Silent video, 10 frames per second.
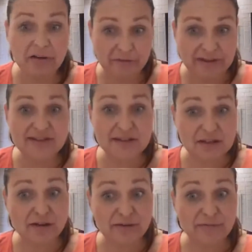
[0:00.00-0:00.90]
risks
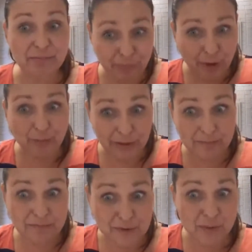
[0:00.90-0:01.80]
of
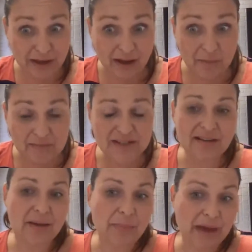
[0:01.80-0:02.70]
problems when it comes to
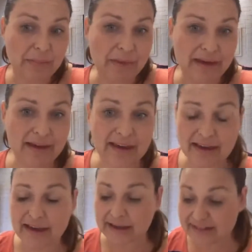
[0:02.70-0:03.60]
their baby-making
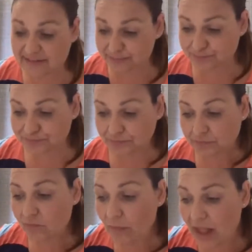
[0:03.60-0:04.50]
years.
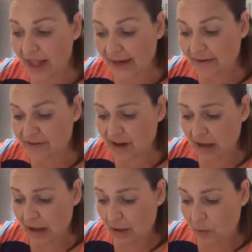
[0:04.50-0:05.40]
And
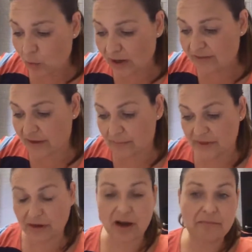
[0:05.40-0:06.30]
one of them
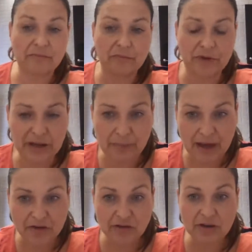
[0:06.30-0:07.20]
that I'm really
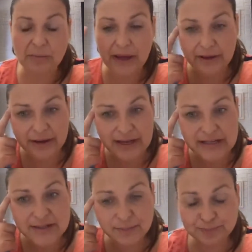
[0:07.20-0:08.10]
passionate about is